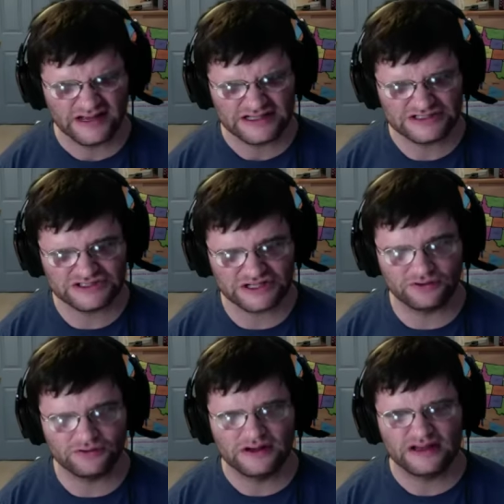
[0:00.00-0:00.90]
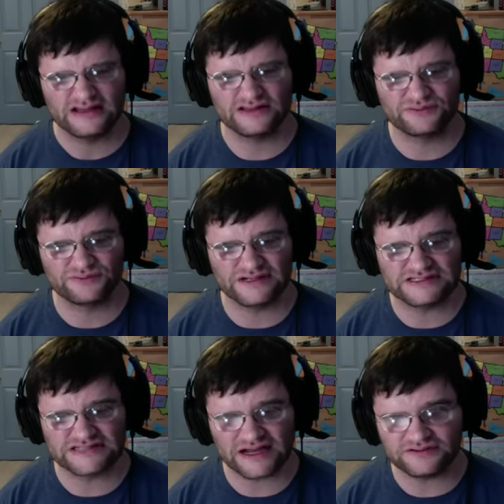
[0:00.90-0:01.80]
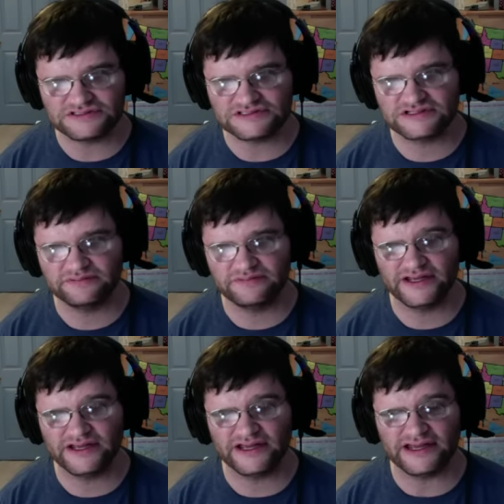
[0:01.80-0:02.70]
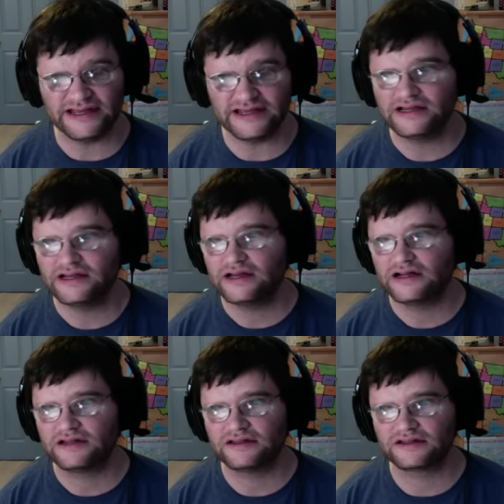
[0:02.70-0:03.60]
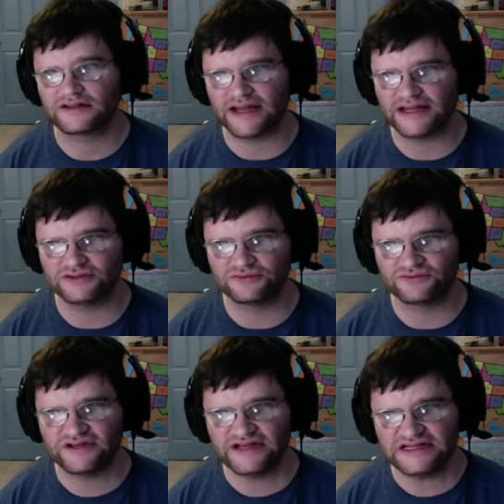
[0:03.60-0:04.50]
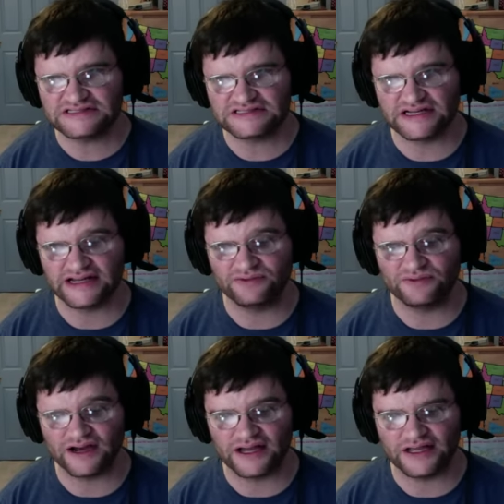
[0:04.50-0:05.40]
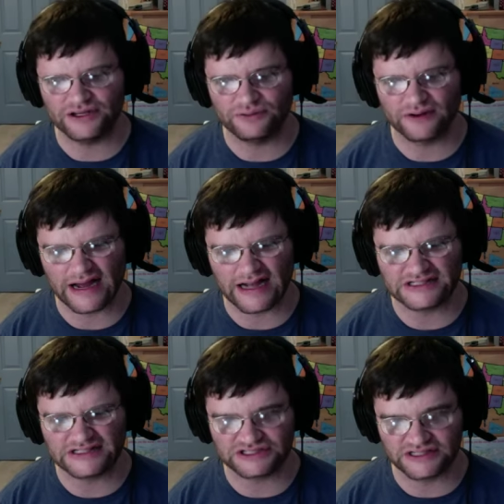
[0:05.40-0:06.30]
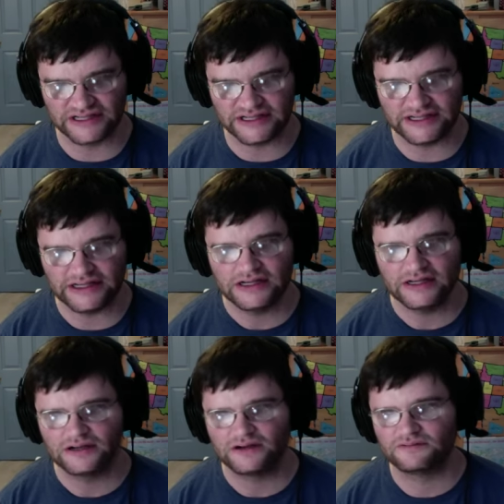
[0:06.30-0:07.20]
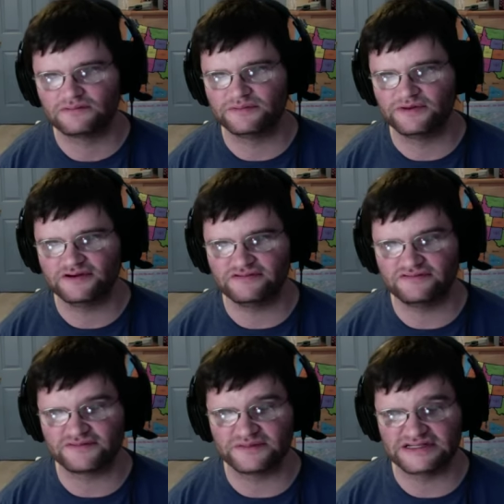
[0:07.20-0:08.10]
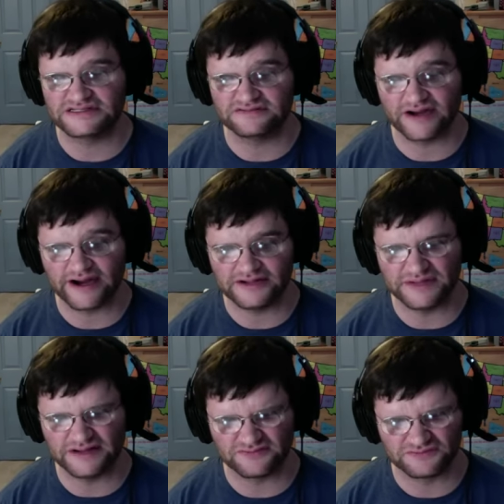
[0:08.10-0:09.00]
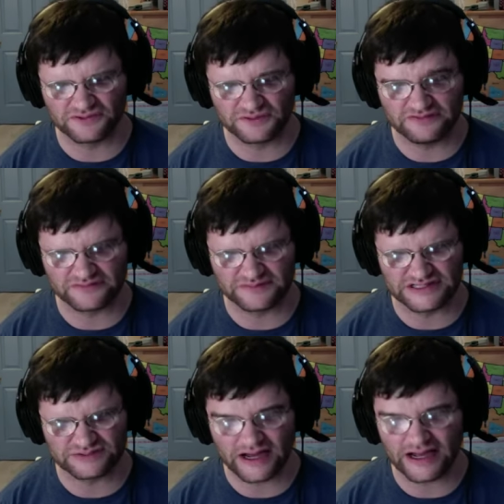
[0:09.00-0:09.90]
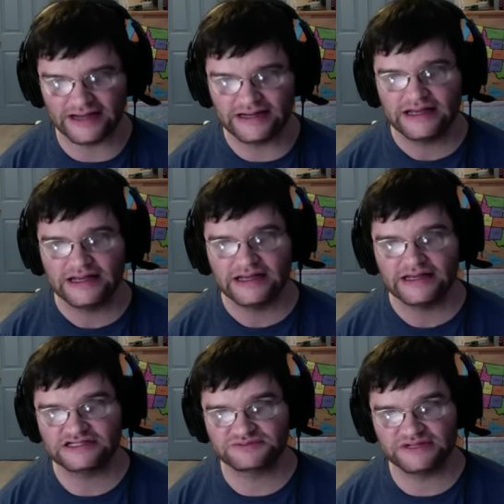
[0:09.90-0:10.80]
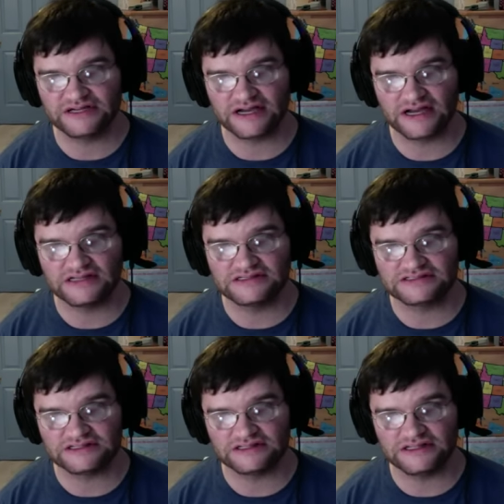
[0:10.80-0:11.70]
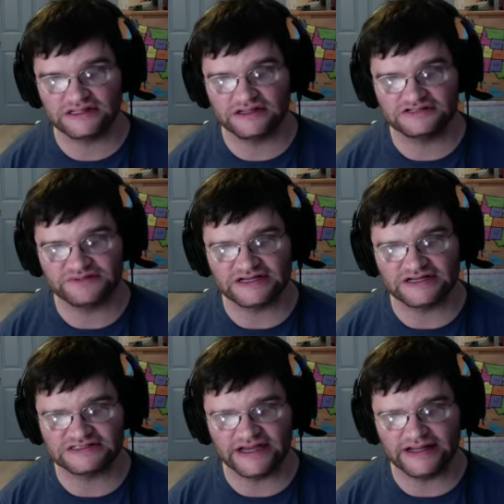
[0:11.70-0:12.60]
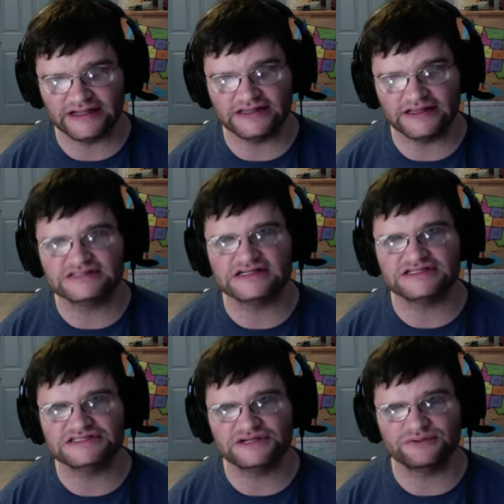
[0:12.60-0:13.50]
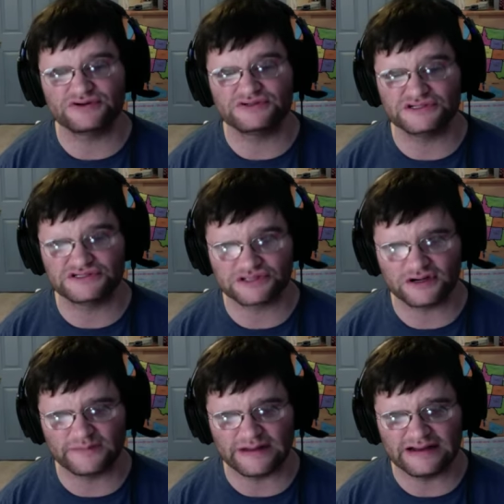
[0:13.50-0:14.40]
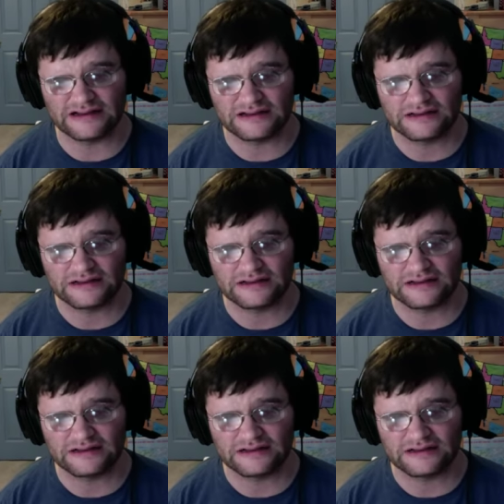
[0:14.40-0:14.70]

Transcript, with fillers: So the, it sounds to me like the reasoning why you were actually removed from this environment, from removed from this ride, is because is because they is that SeaWorld determined,